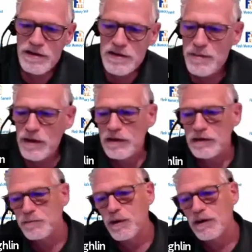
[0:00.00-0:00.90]

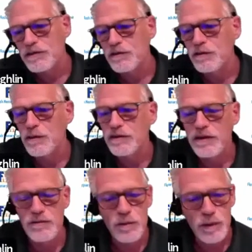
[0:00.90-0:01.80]
Semiconductor process shrinks
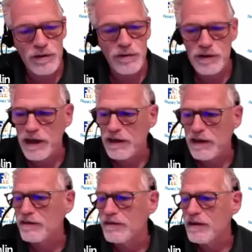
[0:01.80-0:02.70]
have worked for
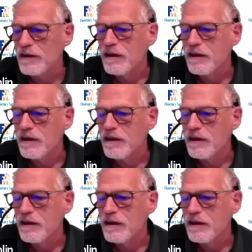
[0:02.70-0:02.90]
decades